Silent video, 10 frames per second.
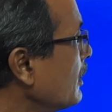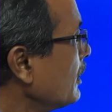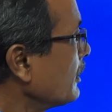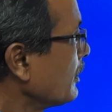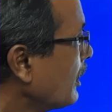
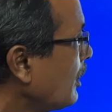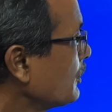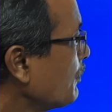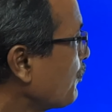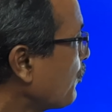Now
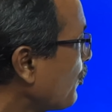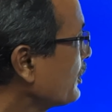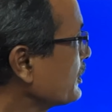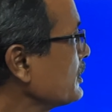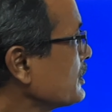the
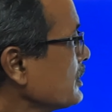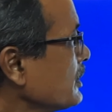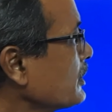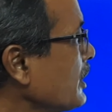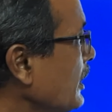point is
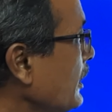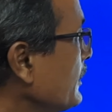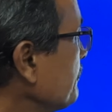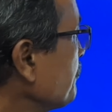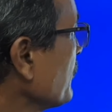here
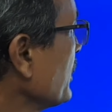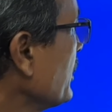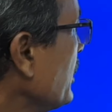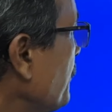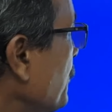that
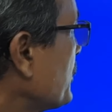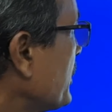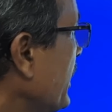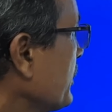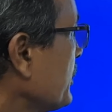if you
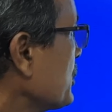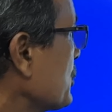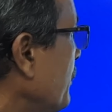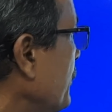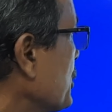take this
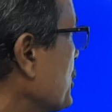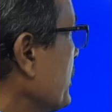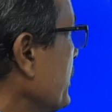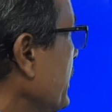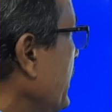
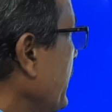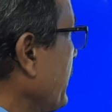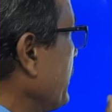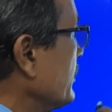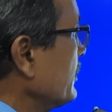combination
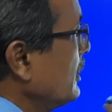A,